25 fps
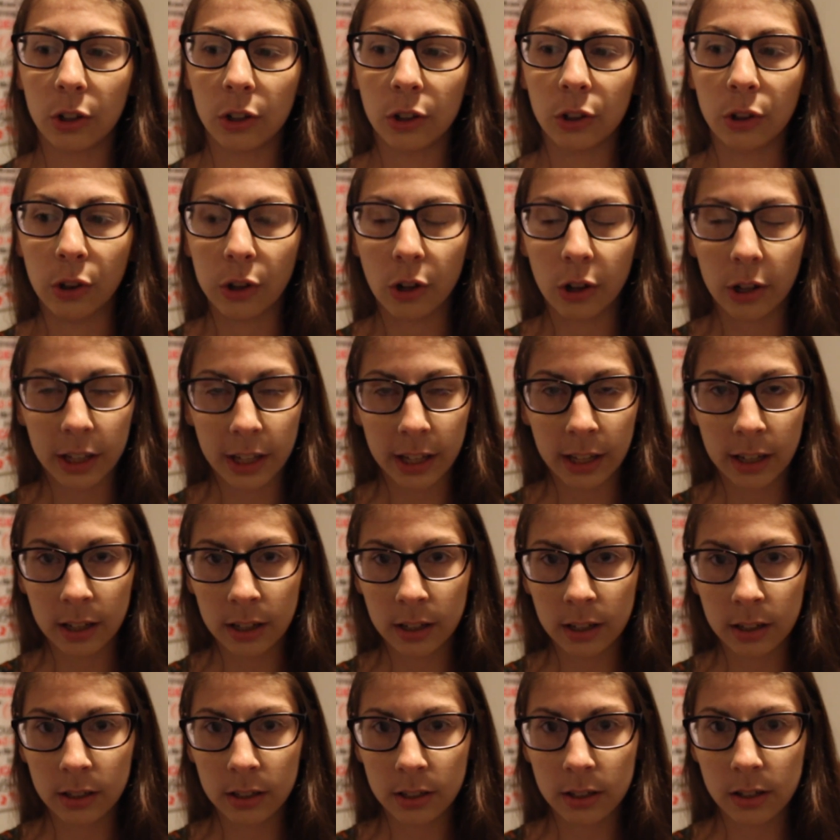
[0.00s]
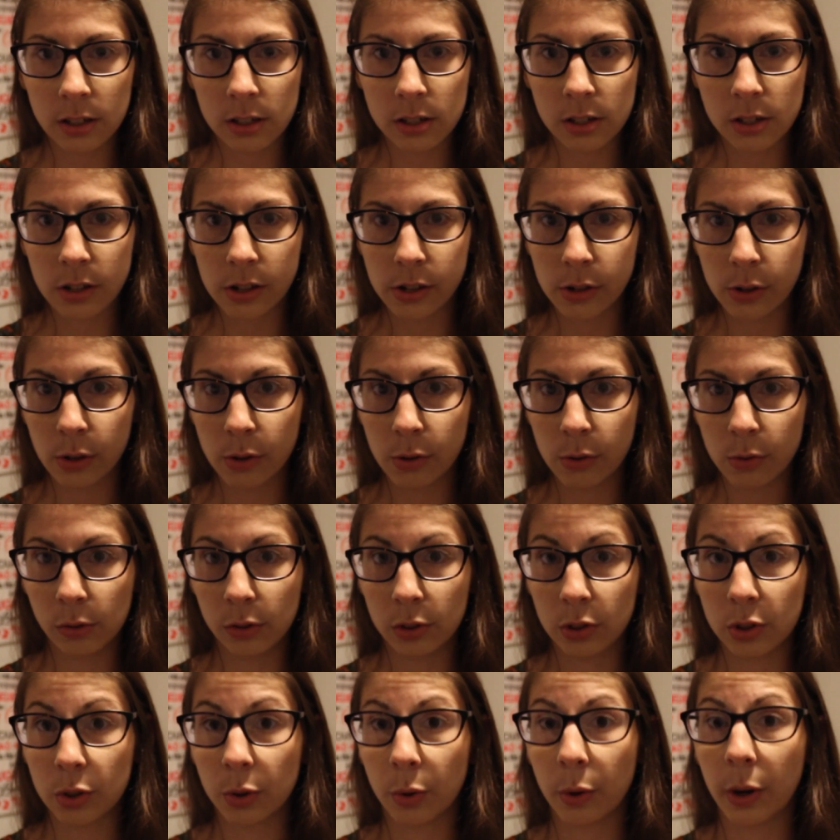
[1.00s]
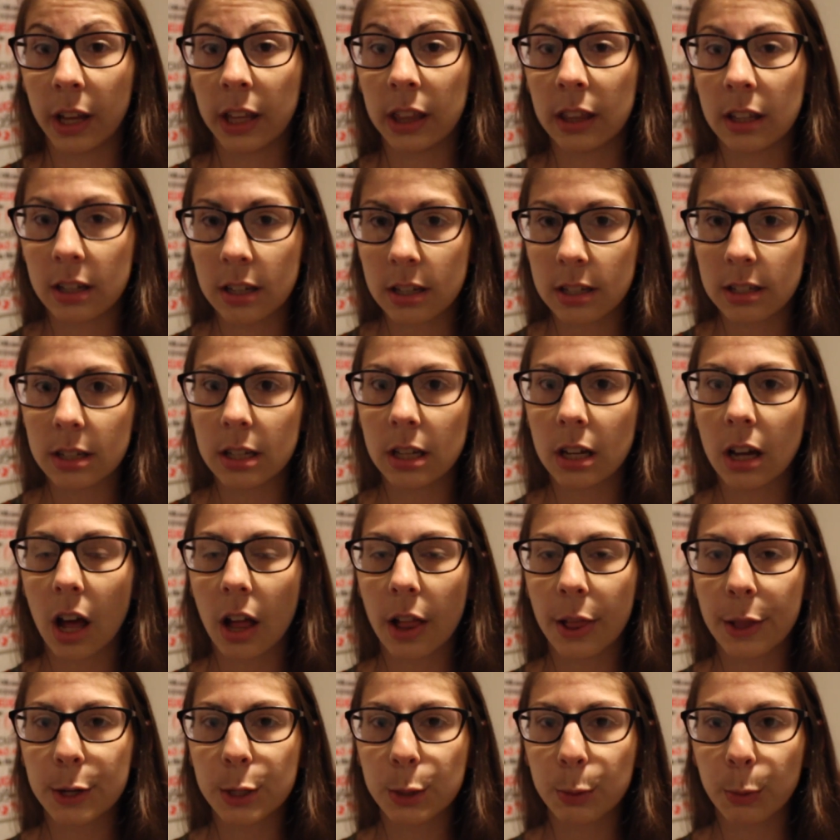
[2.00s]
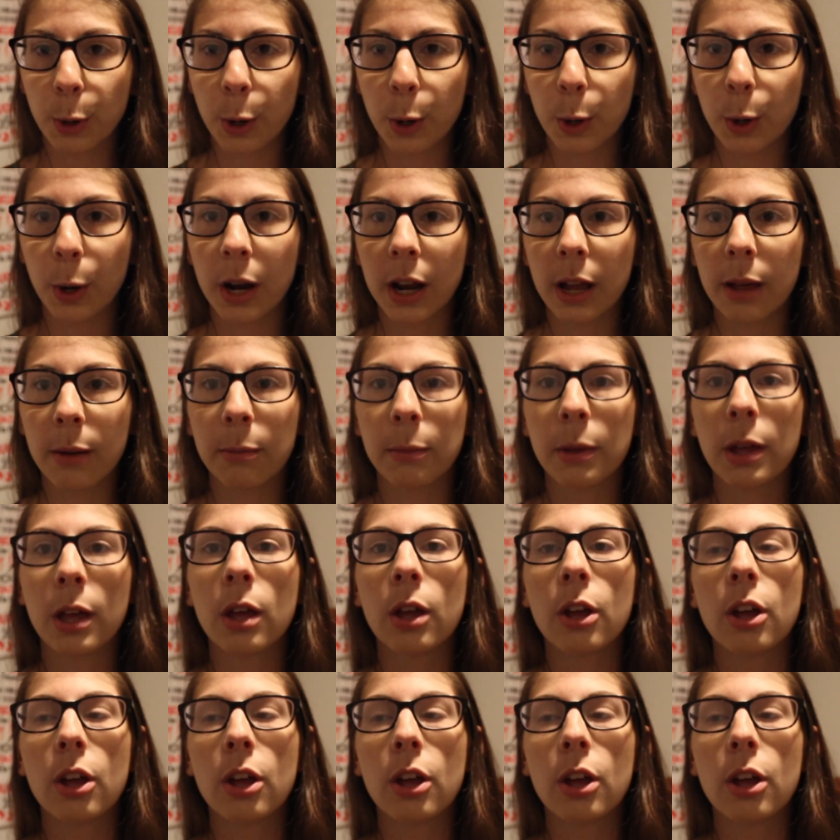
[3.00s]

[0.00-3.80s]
looking to join the Disney College program,